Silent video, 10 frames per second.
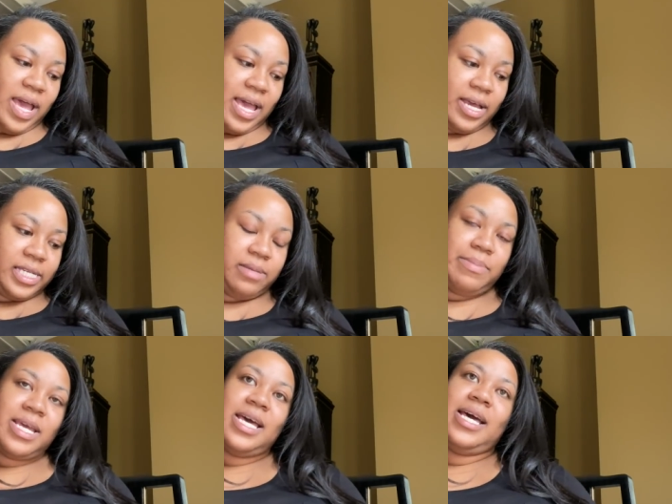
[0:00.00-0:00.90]
X
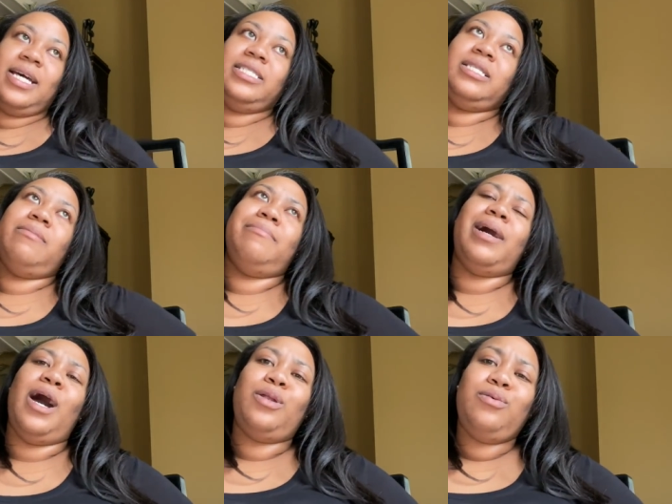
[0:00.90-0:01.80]
because the
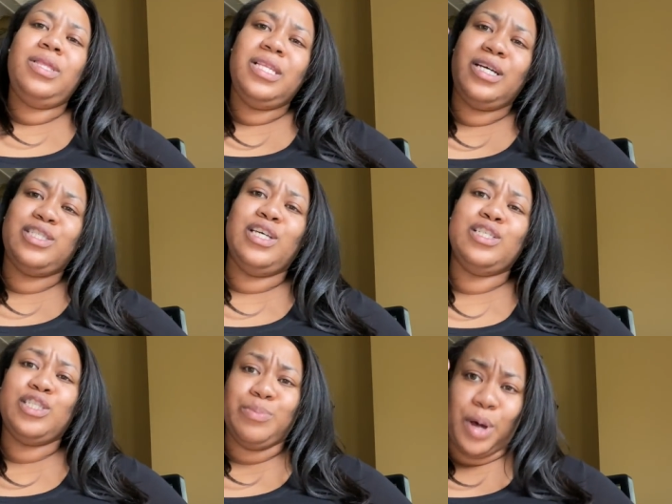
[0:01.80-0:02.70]
model looked
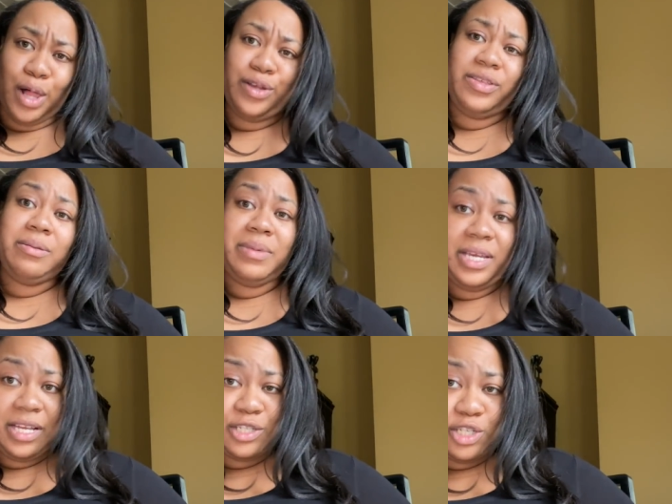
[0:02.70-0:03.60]
smaller than
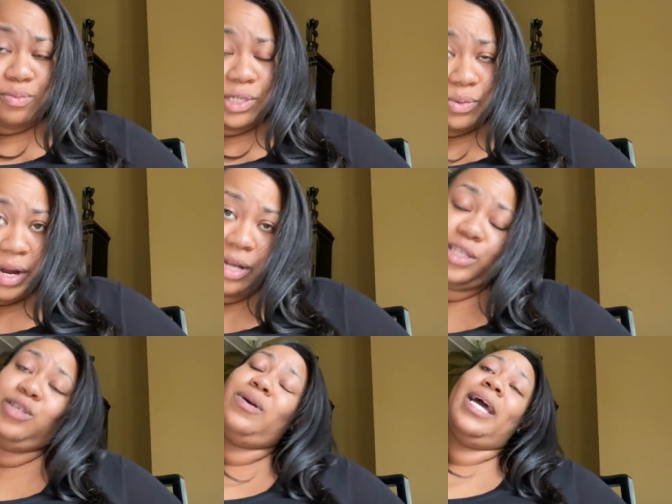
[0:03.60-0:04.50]
me and she was wearing a
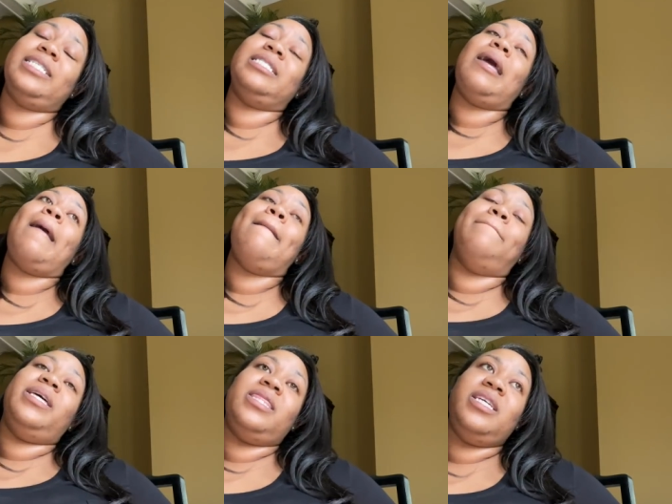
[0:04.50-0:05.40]
two X,
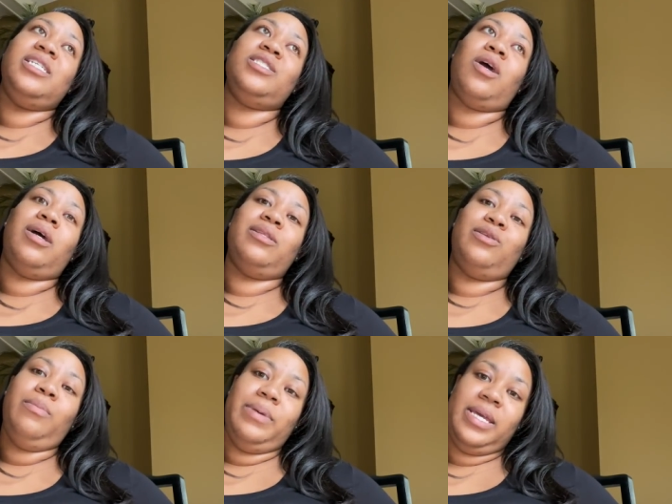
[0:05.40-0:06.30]
but these are a
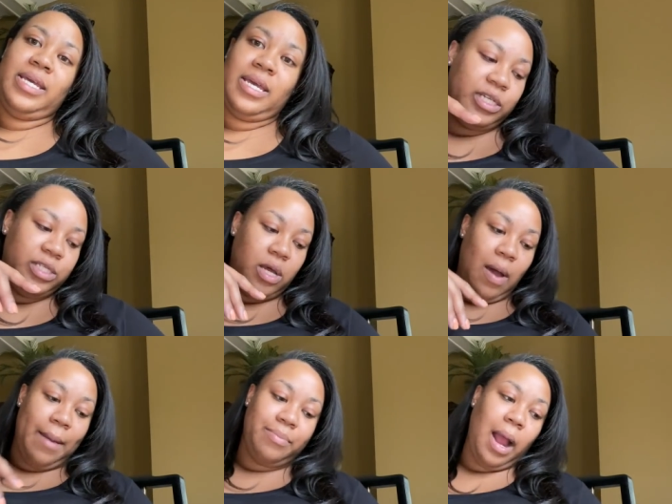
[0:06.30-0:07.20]
little big. So
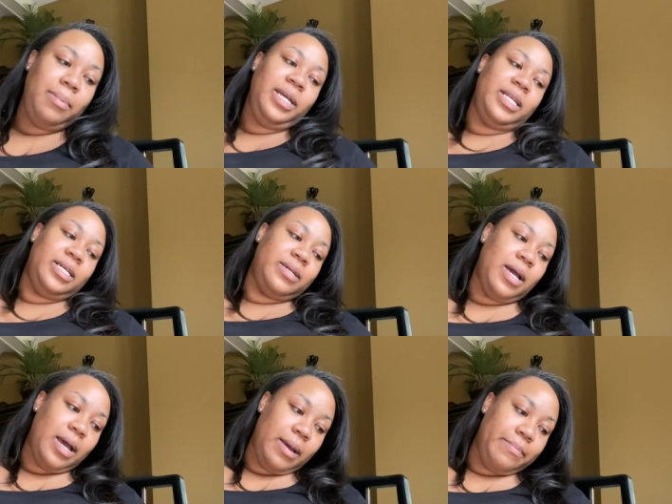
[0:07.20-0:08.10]
I'm probably gonna
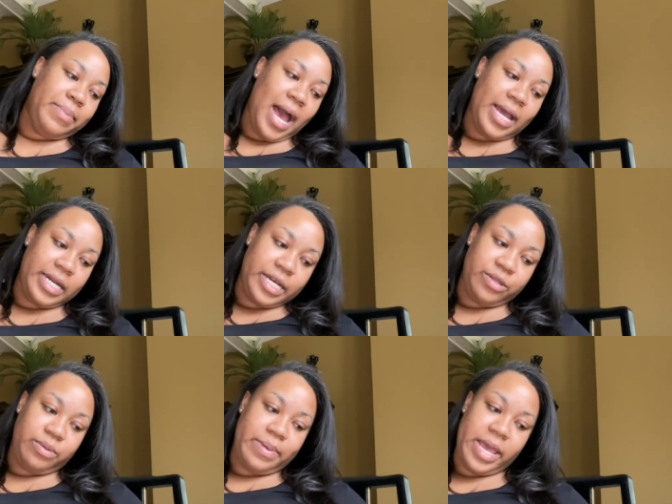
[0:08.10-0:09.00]
um, buy
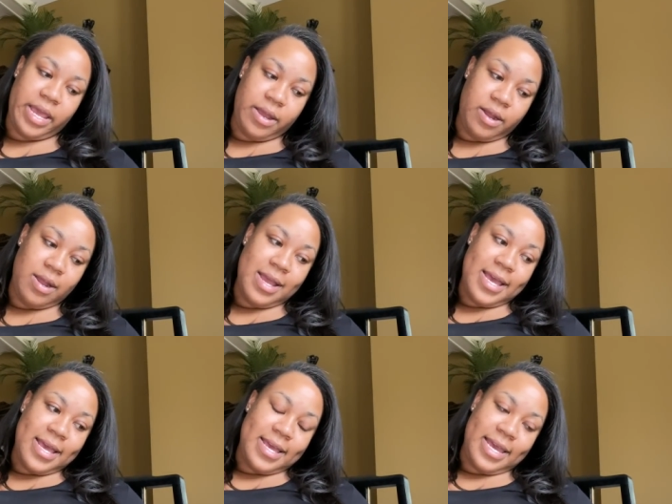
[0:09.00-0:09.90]
another pair
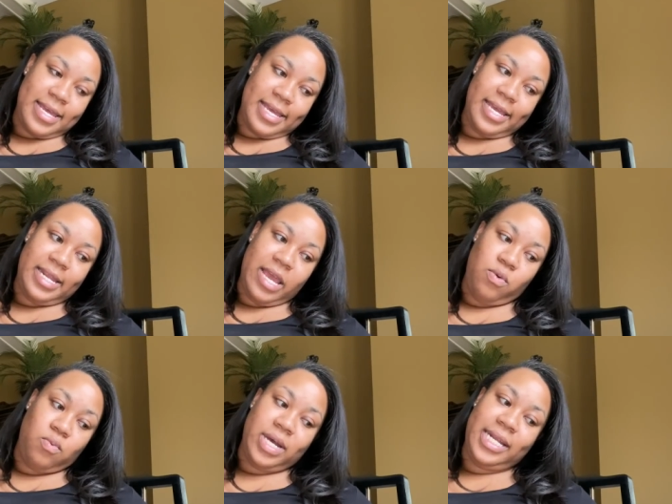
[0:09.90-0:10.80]
and get a
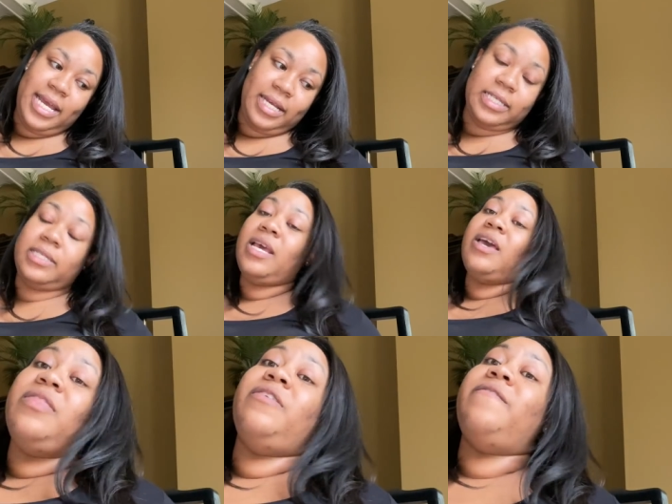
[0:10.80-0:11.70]
one X.
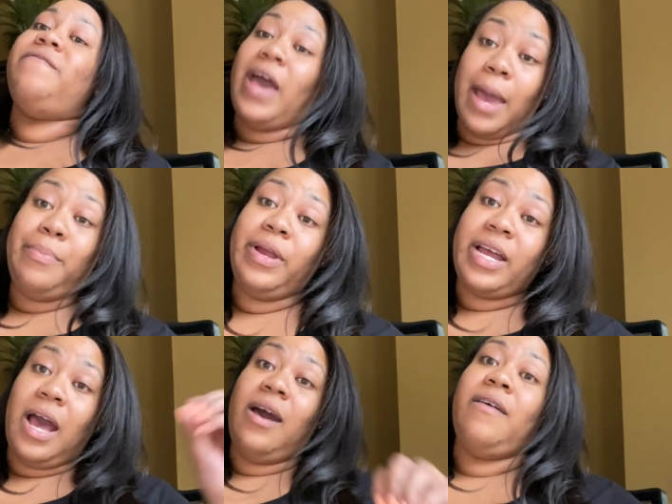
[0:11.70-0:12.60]
The
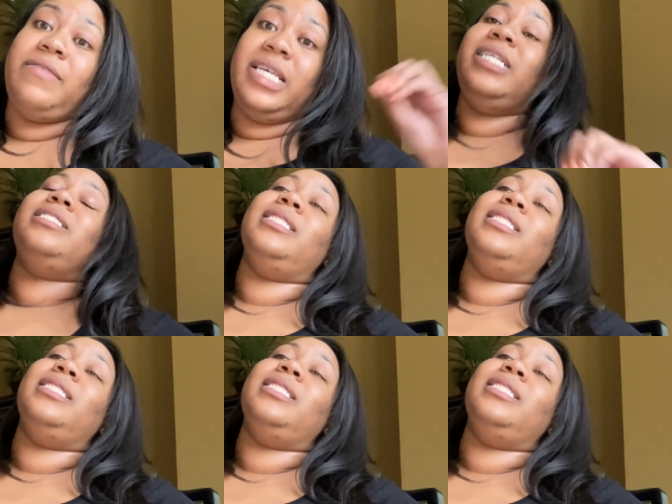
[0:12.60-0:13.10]
fabric of these